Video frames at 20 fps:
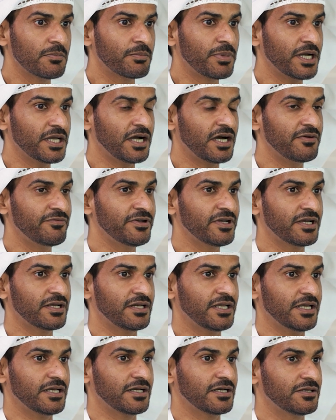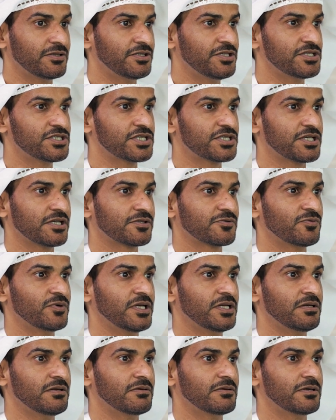By having like digital
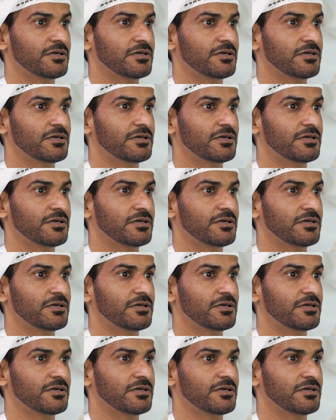twin,